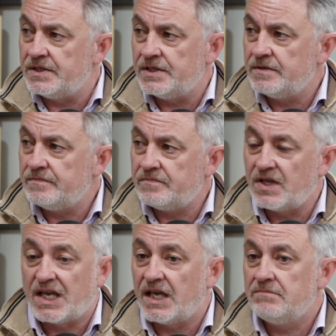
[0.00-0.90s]
business,
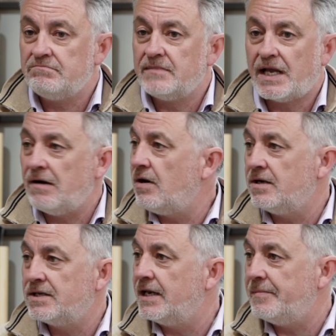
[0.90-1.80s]
thinking, how
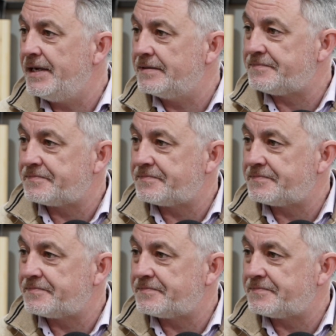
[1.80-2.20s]
hard can it be?